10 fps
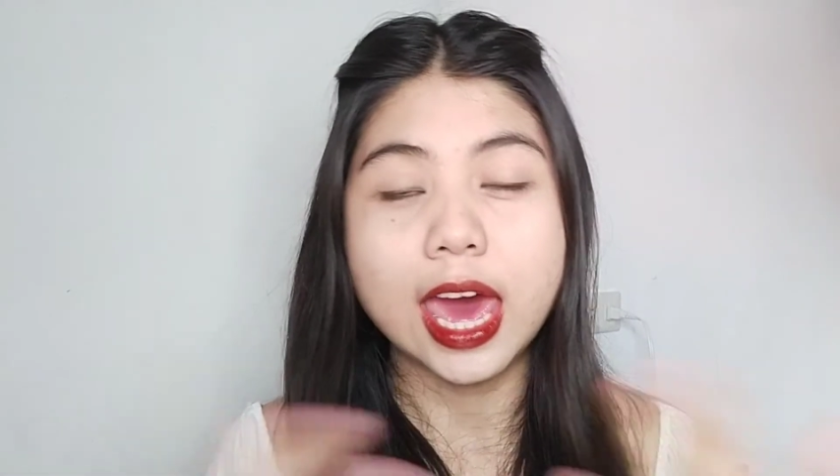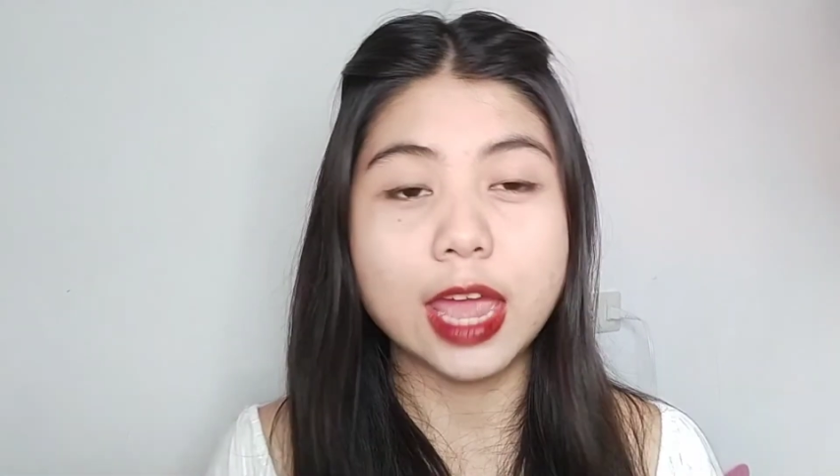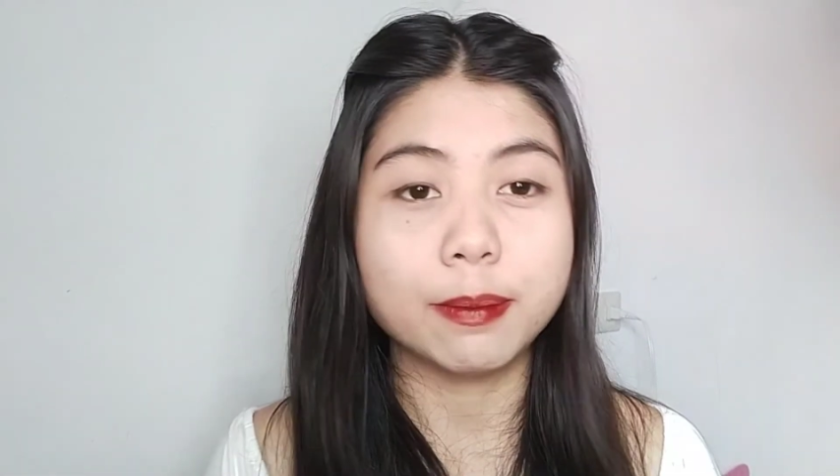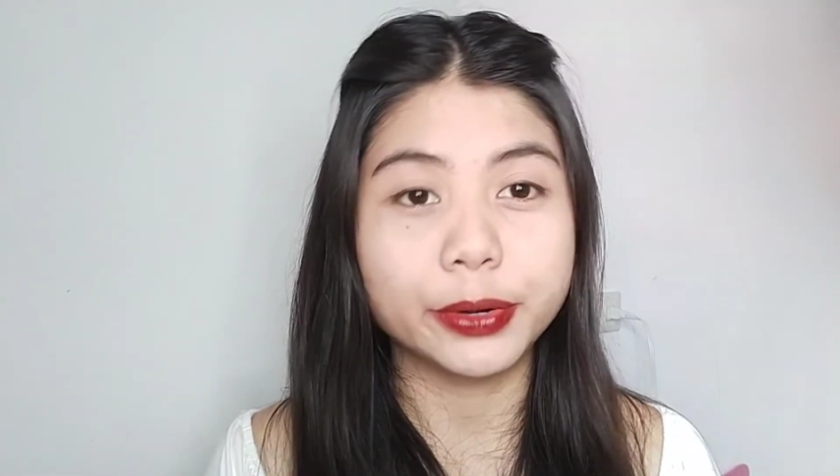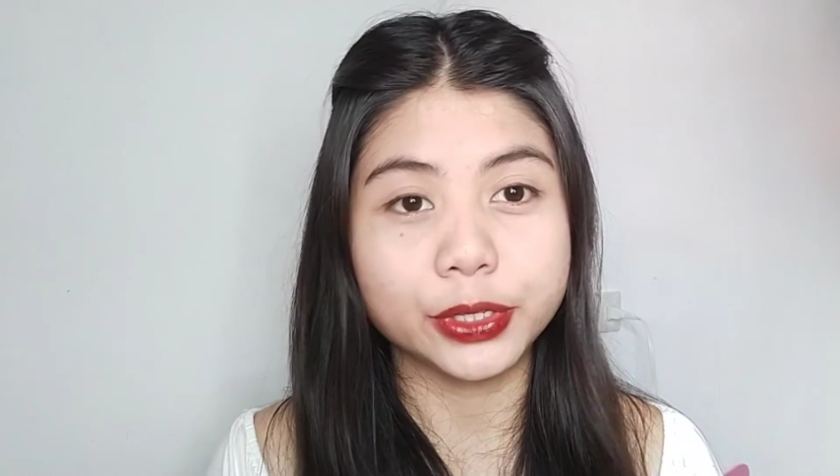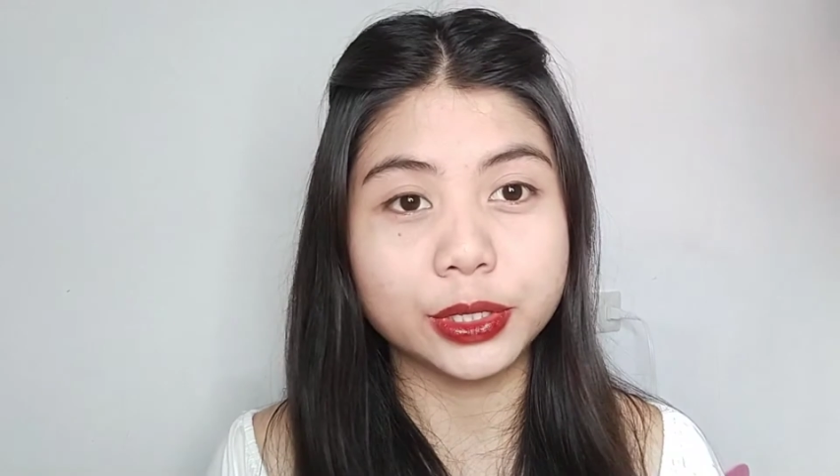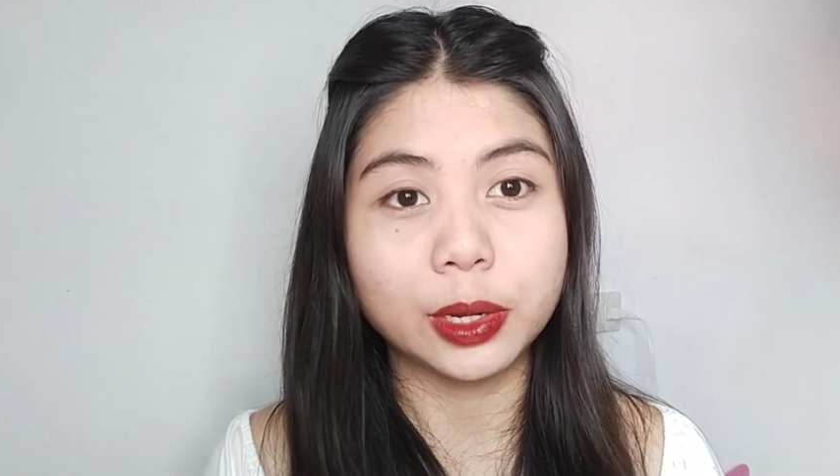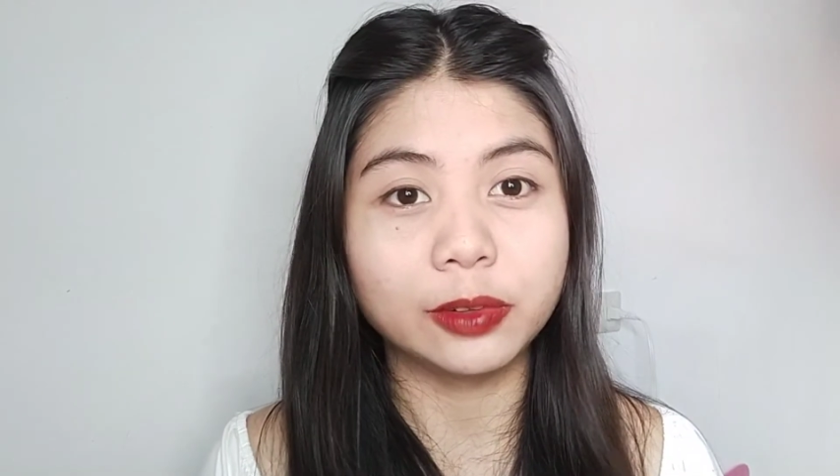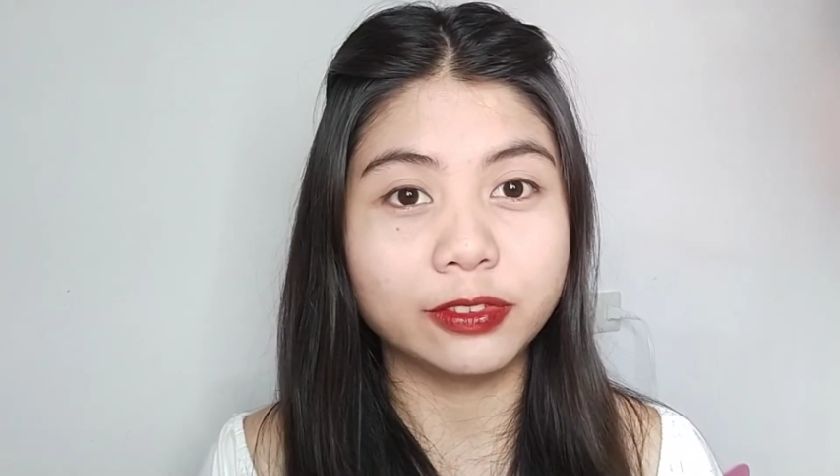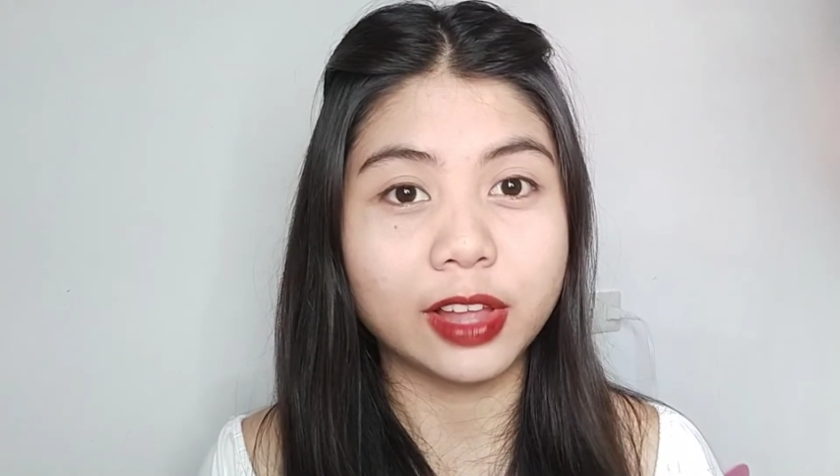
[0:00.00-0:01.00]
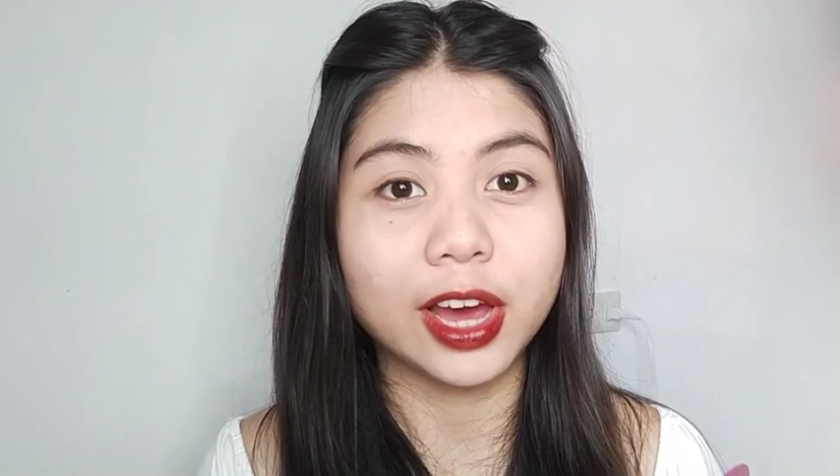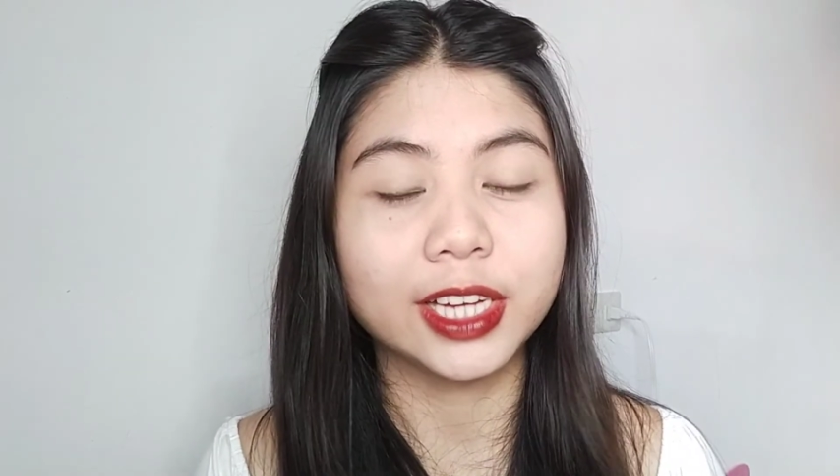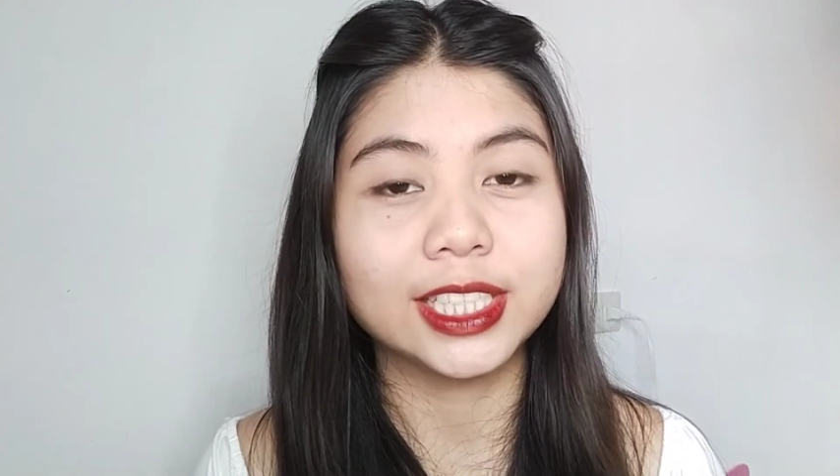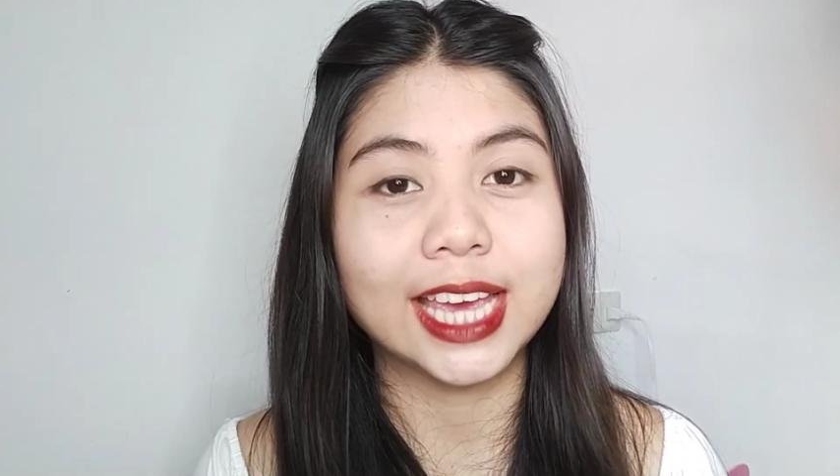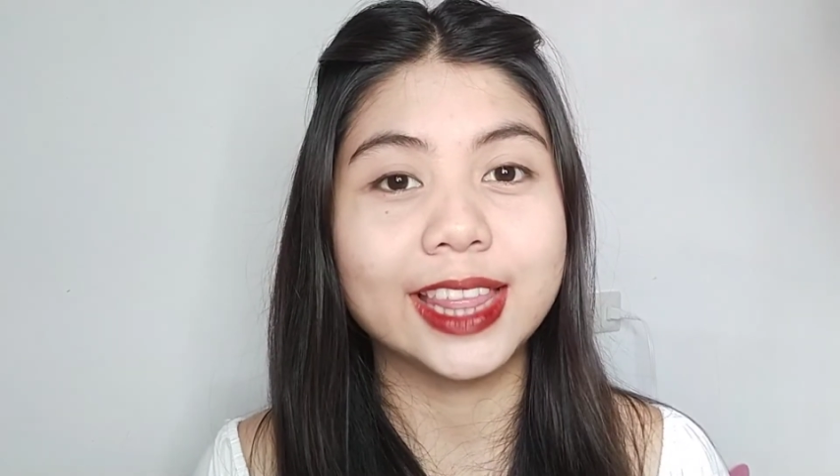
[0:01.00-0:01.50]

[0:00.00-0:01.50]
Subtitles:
and personal vlogs.